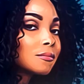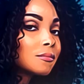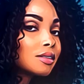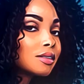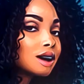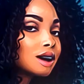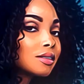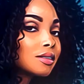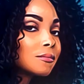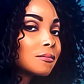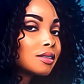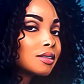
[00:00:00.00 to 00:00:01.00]
like, you know, I let him
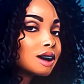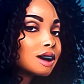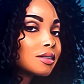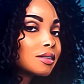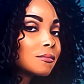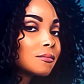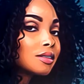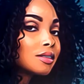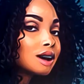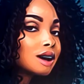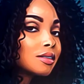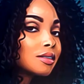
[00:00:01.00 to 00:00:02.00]
back in once
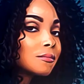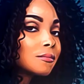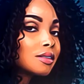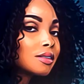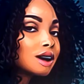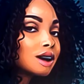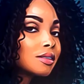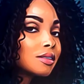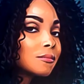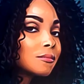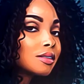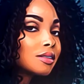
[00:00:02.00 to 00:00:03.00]
and is
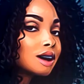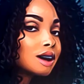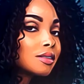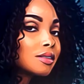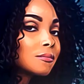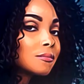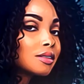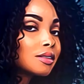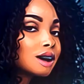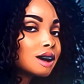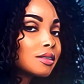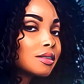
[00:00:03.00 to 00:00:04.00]
this what you do with your
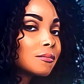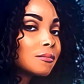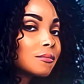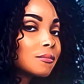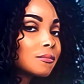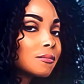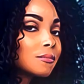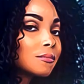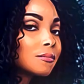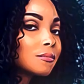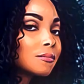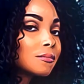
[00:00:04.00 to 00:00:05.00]
clean slate?
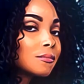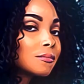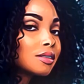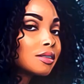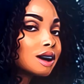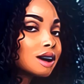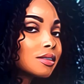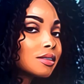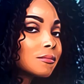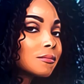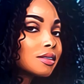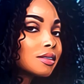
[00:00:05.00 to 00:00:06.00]
Clean slate?
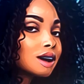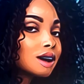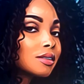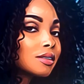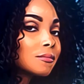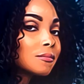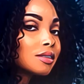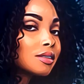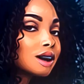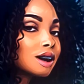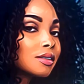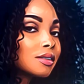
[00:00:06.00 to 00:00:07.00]
Ma'am, you
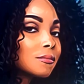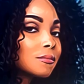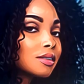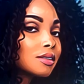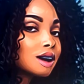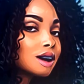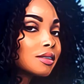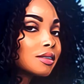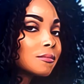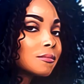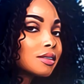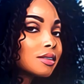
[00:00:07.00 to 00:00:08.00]
have never stopped
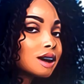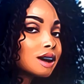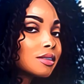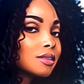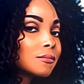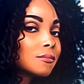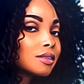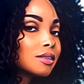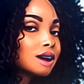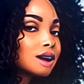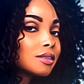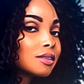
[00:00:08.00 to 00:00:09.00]
holding this over his
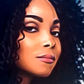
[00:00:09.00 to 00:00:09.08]
head.